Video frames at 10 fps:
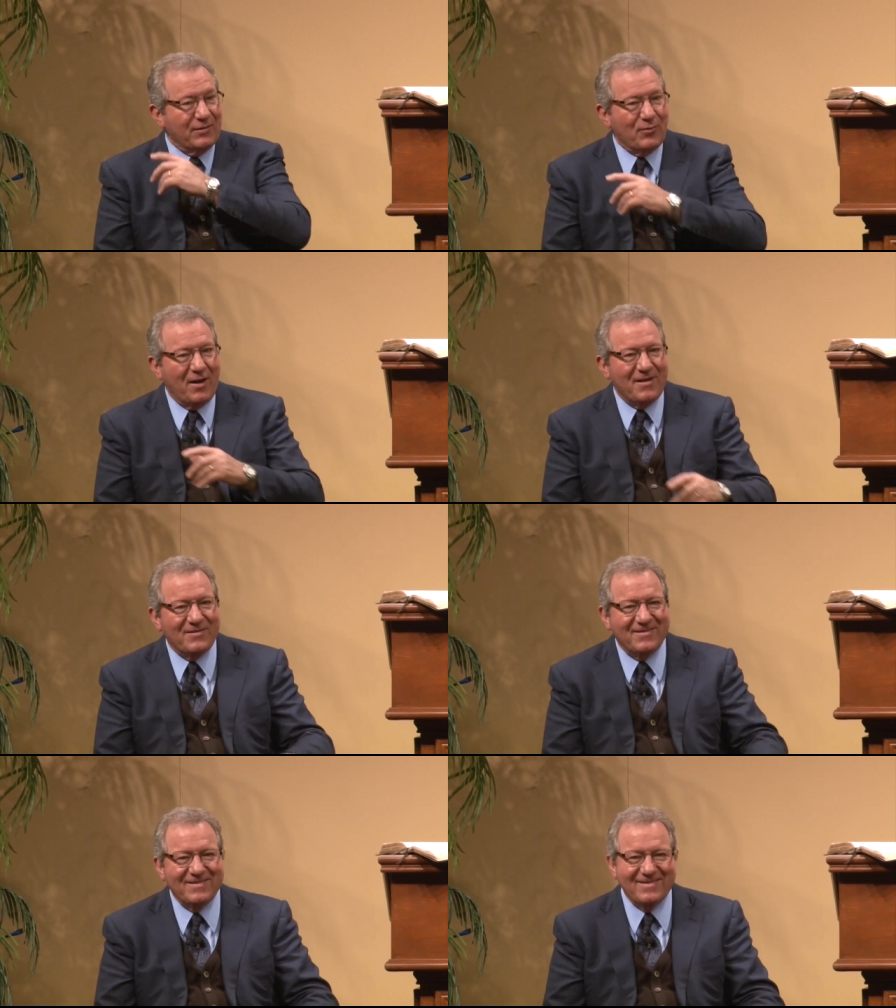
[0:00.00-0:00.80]
did, right?
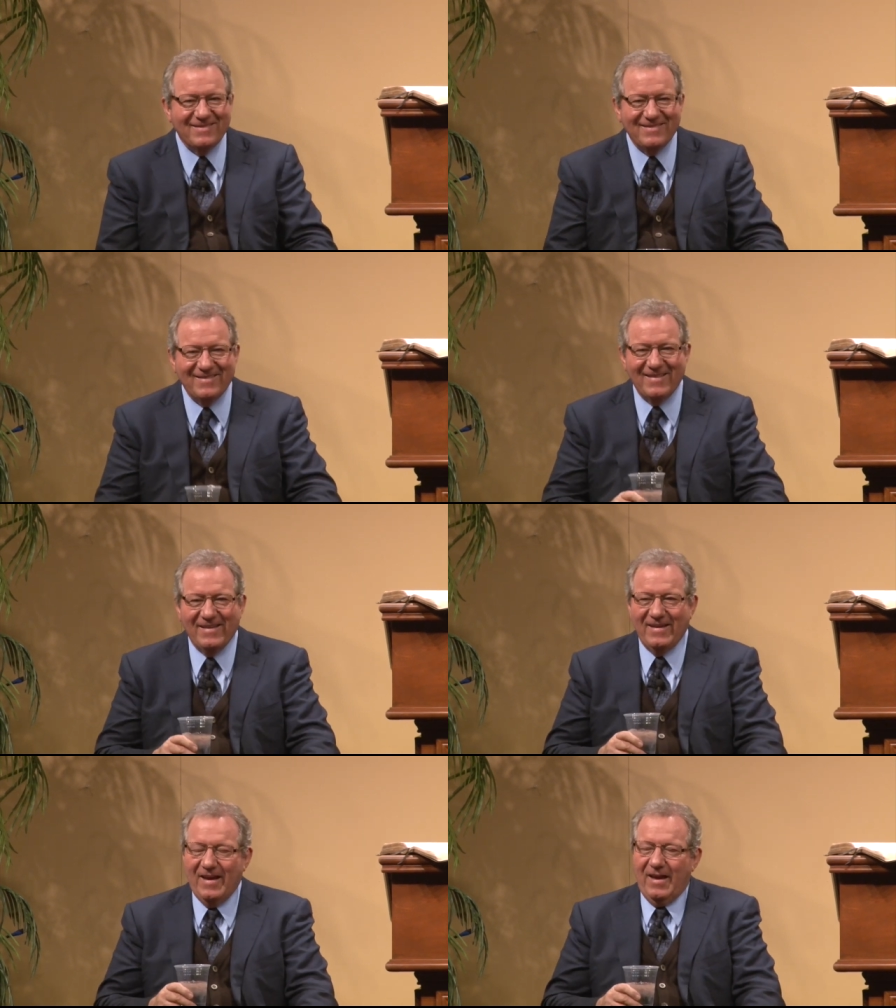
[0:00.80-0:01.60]

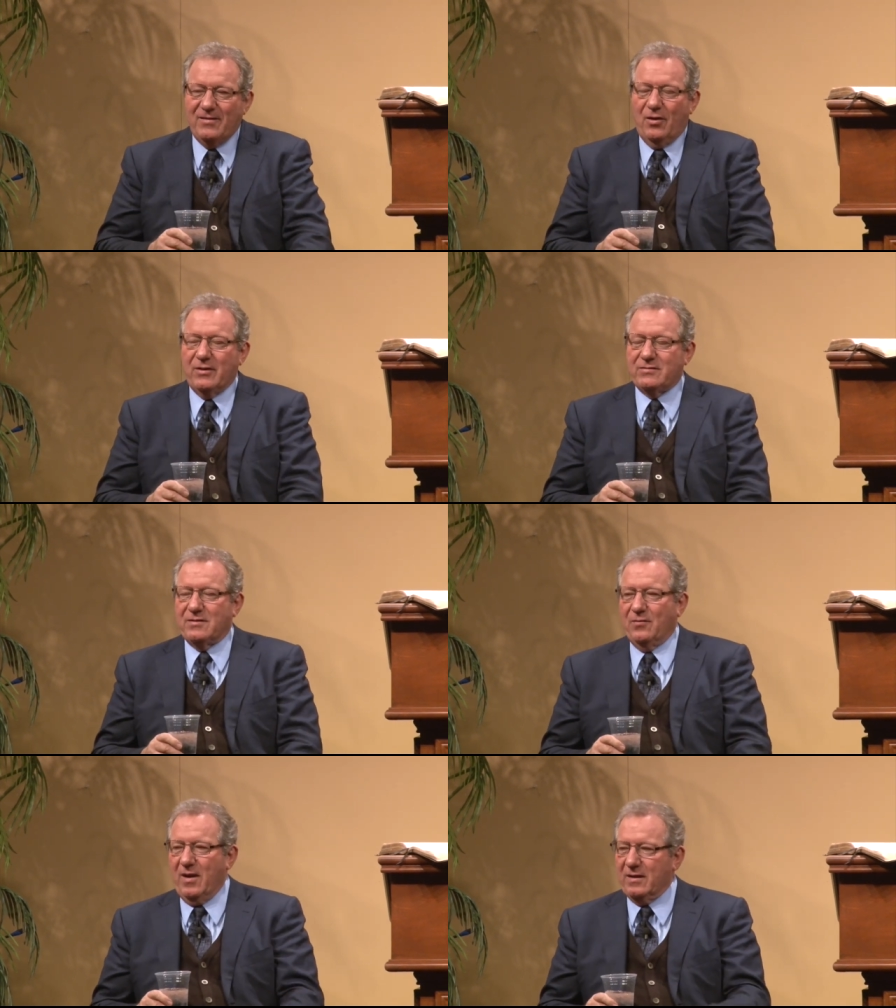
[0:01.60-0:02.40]
I
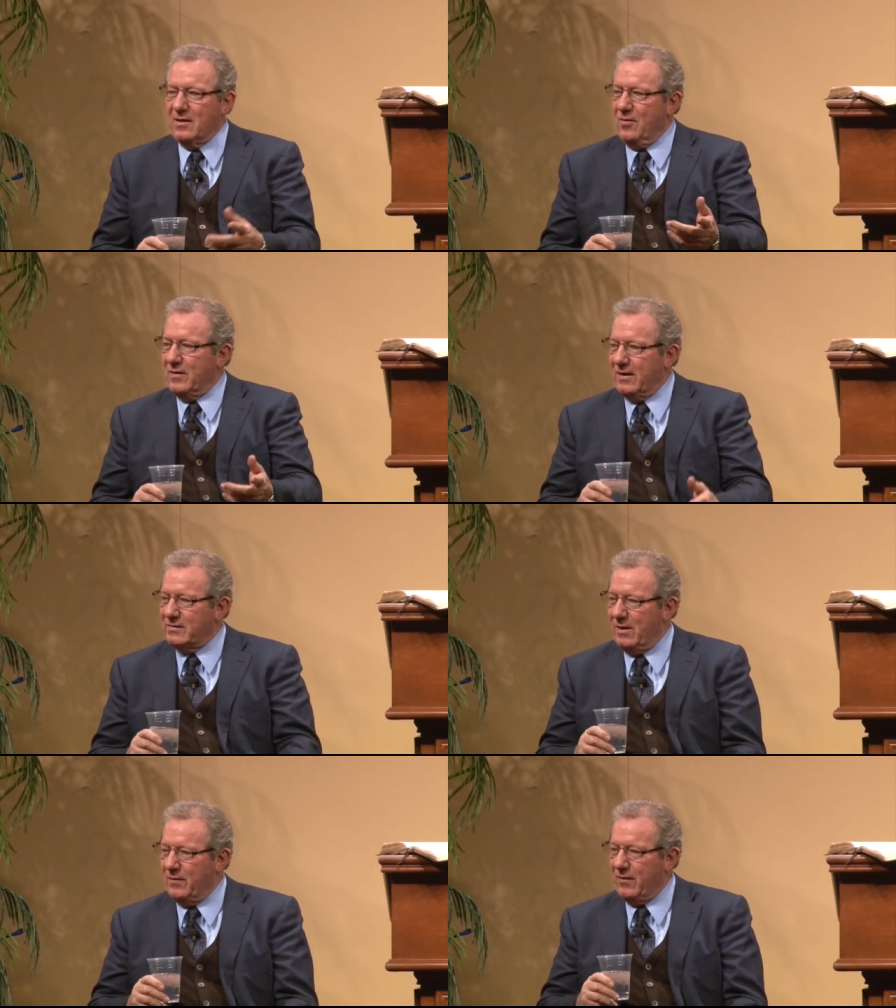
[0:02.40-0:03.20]
noticed a while ago when I
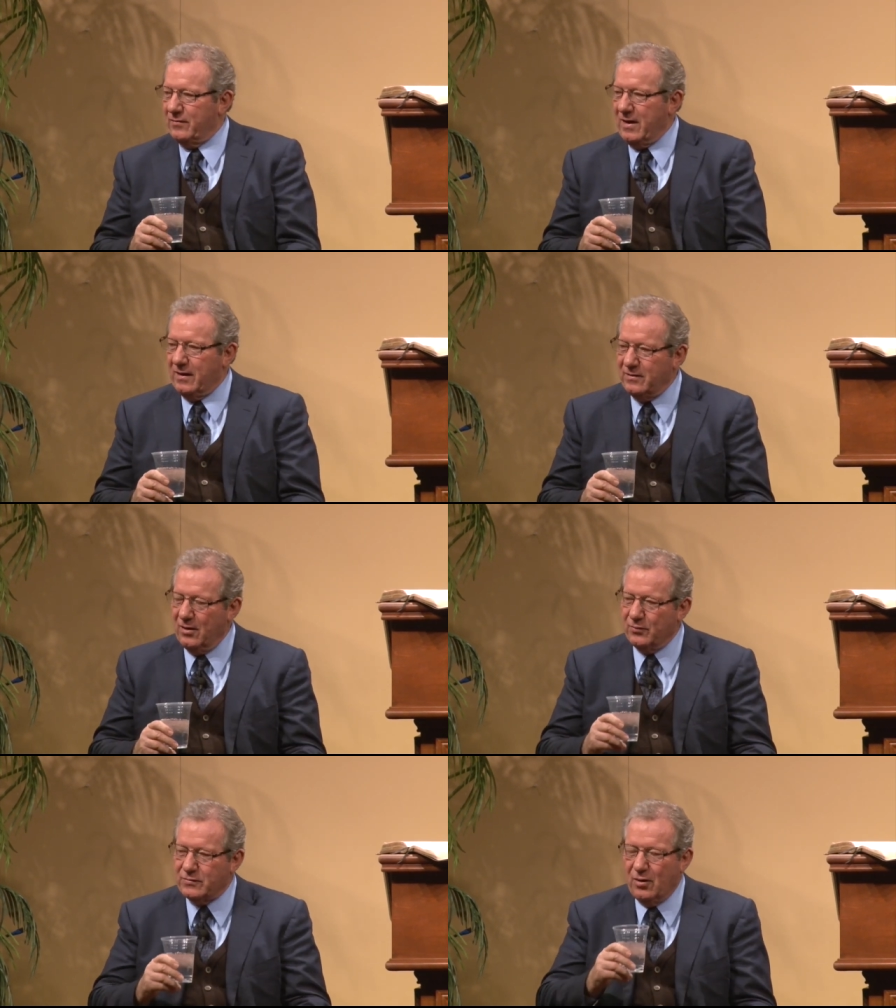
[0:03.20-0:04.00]
said, How many of you ever doubted?
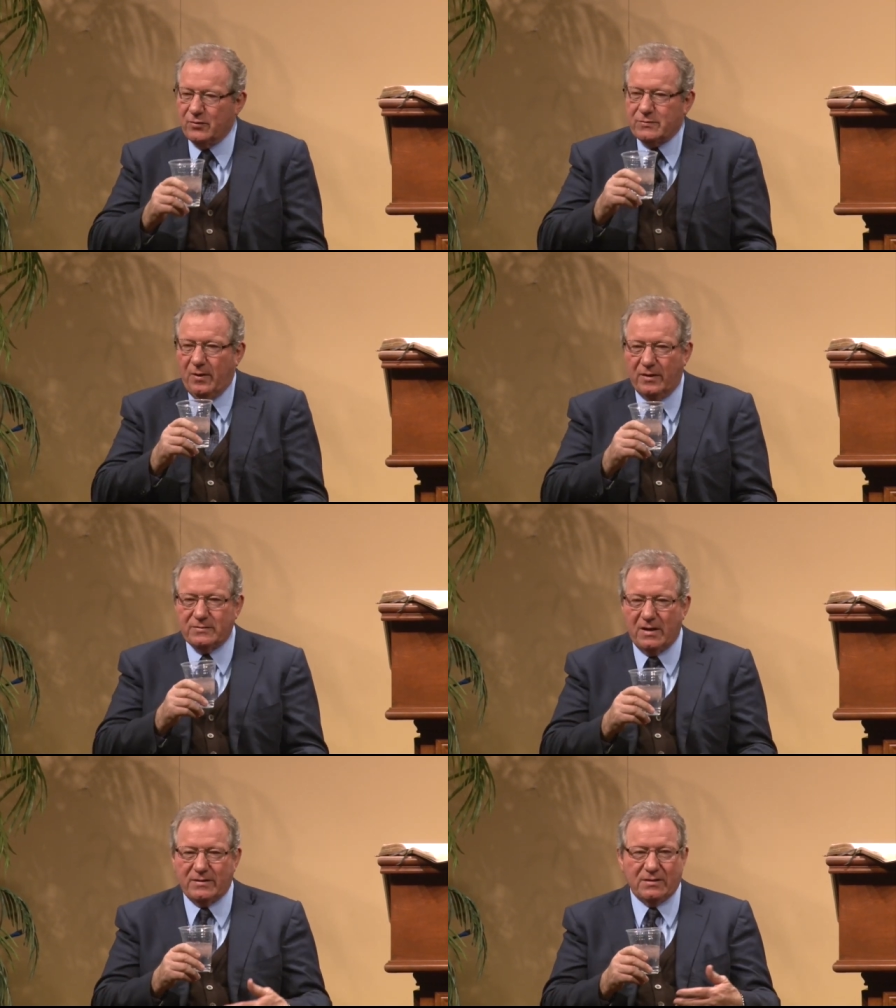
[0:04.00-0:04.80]
No, there was no
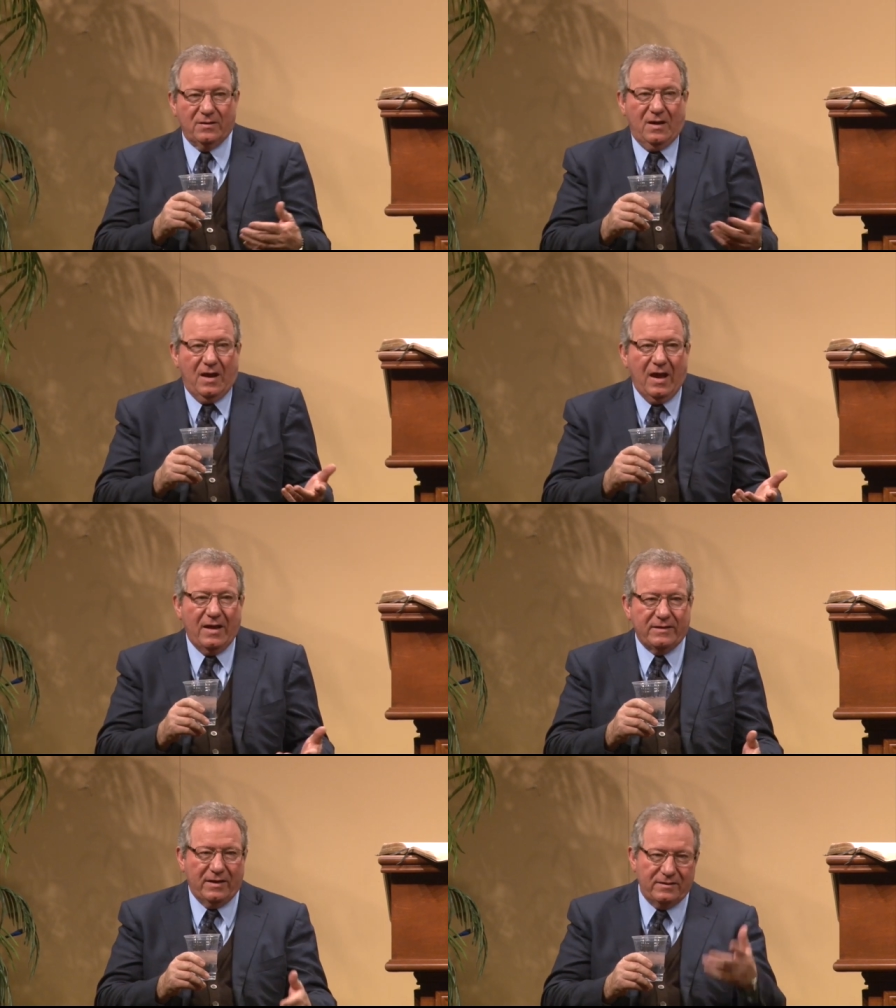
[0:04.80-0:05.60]
response. And I said,
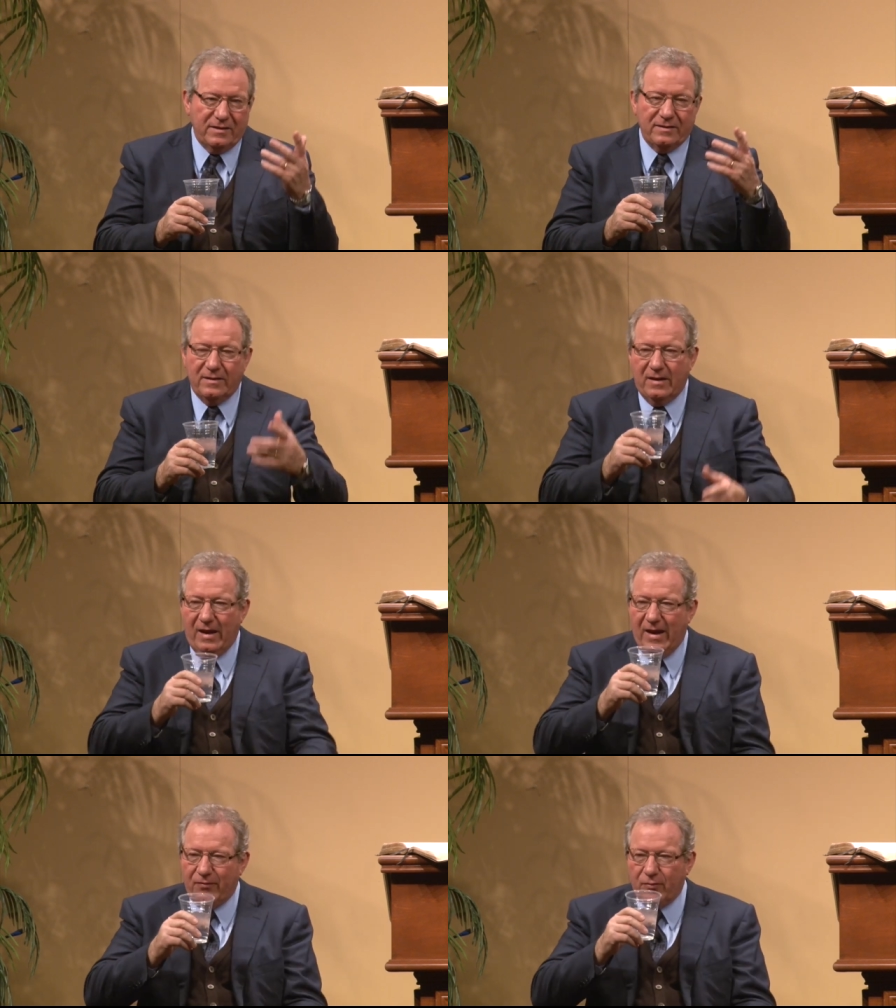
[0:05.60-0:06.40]
I did. Then
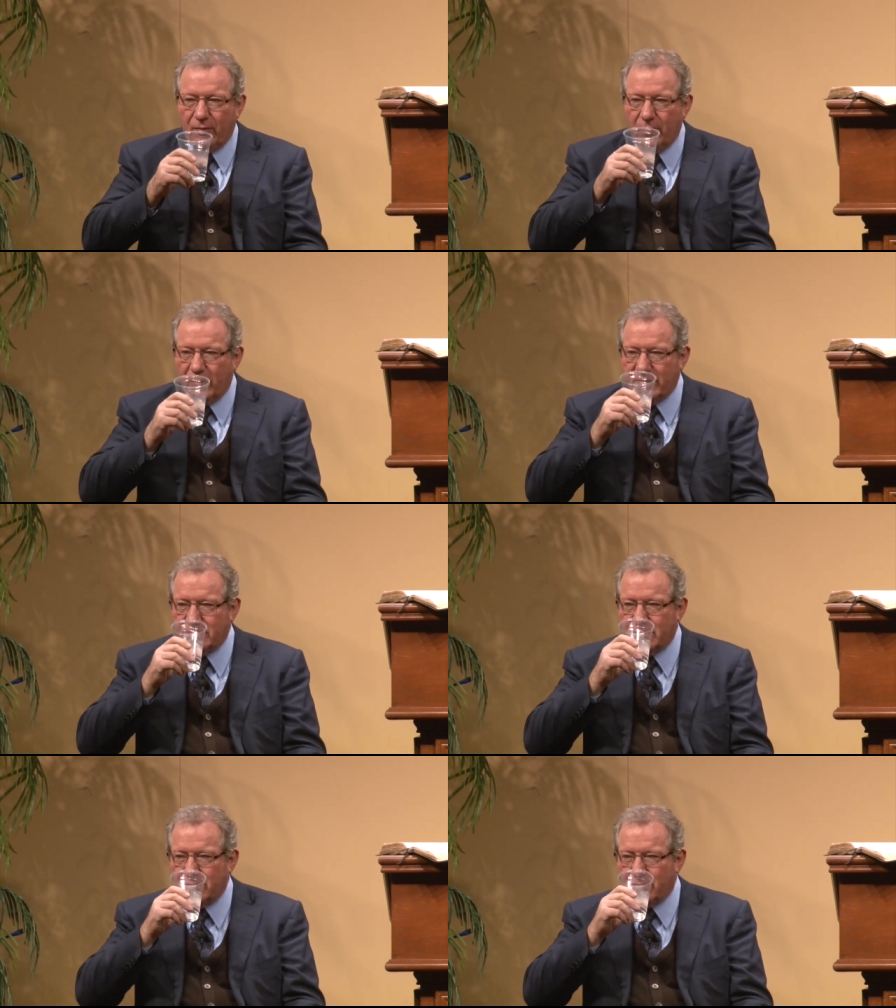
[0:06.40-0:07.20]
half the room
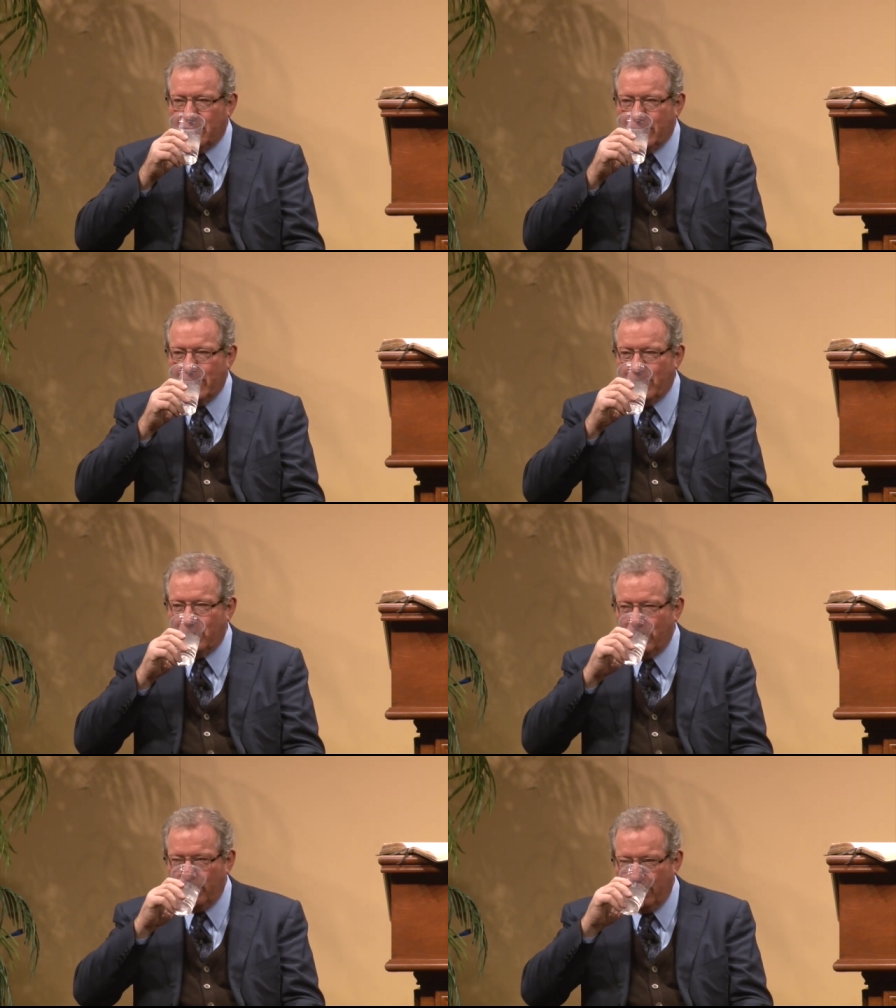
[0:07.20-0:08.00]
raises his or her hand.